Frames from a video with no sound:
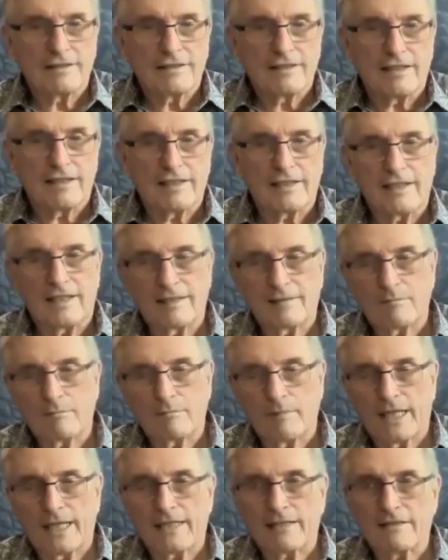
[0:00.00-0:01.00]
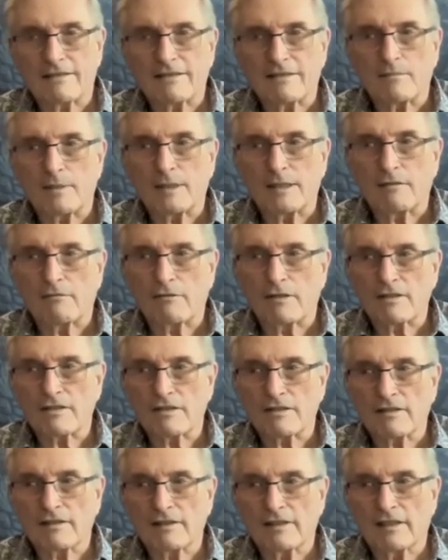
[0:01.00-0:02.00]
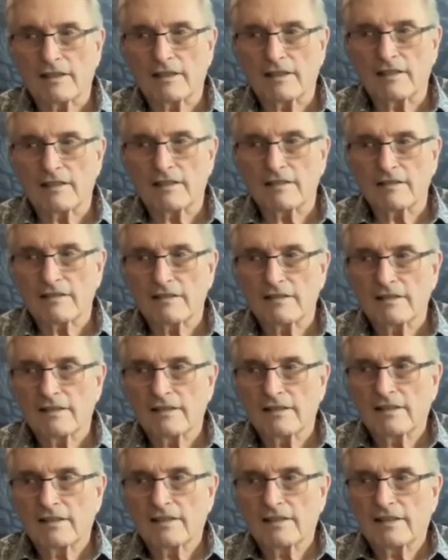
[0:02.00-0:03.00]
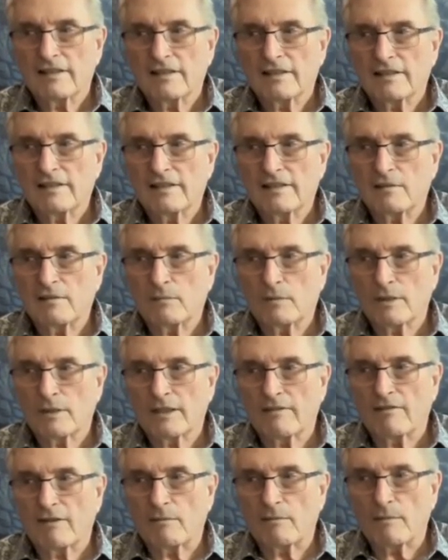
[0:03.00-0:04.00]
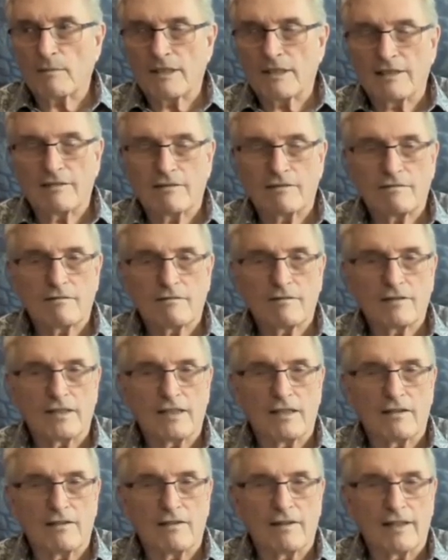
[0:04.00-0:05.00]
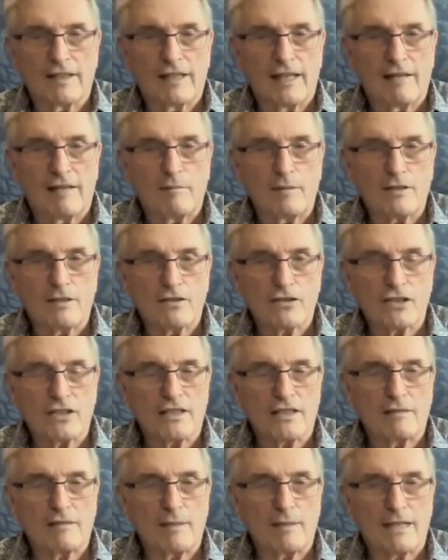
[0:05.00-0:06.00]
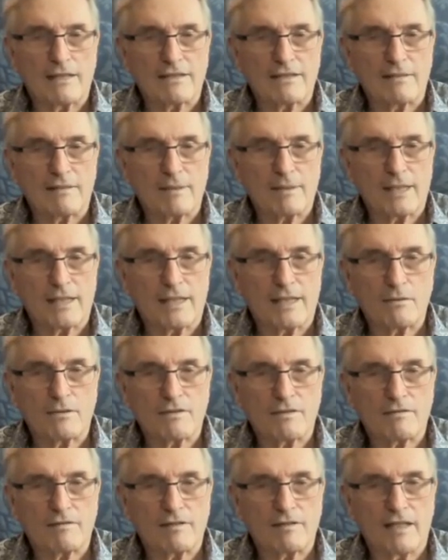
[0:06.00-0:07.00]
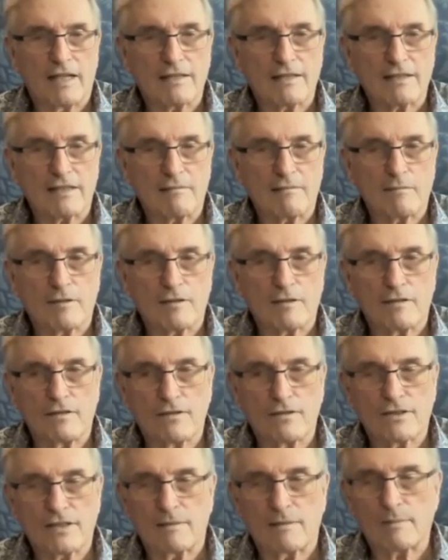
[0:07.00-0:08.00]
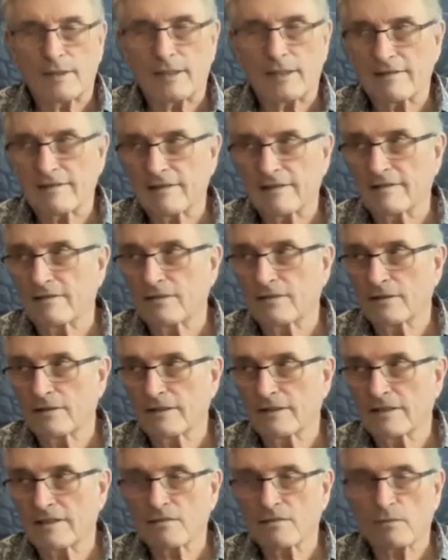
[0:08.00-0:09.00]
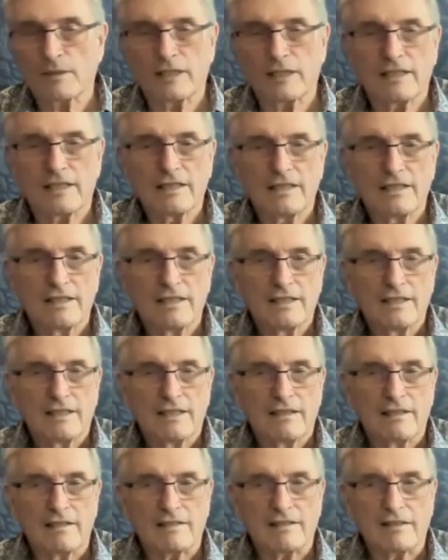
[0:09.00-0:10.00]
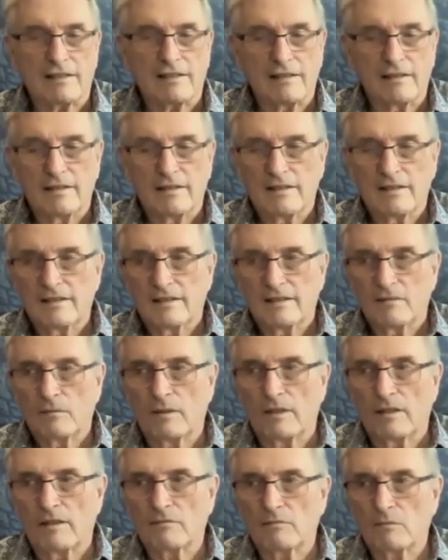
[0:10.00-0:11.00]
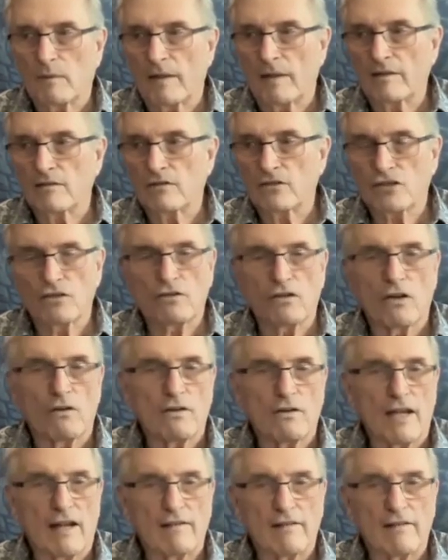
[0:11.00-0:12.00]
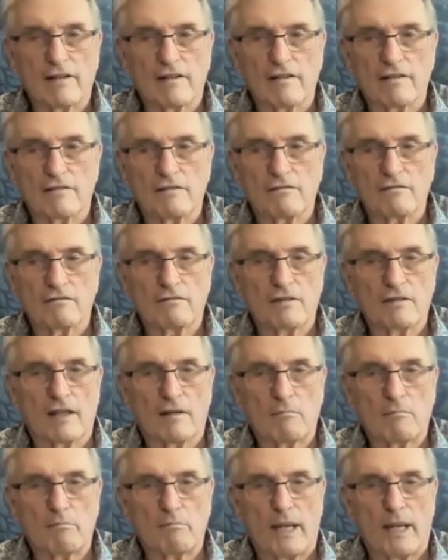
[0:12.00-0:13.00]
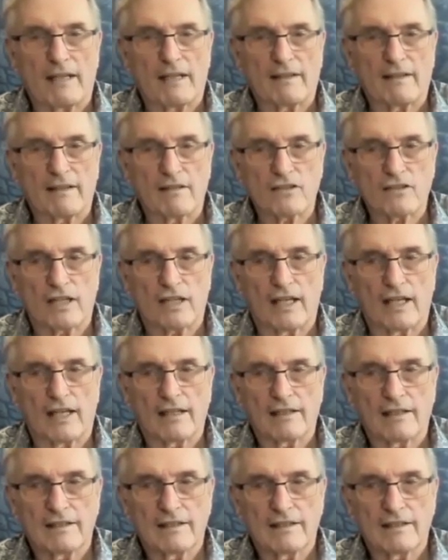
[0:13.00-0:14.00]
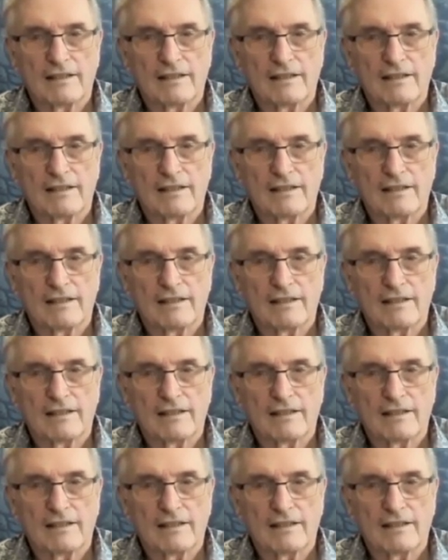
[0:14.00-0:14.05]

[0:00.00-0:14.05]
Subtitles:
I got mad at somebody recently because they were giving me, they gave me shit about something. I was asking them to do something. I said, do it this way. And they said, well, why don't you go down there and bake this cake?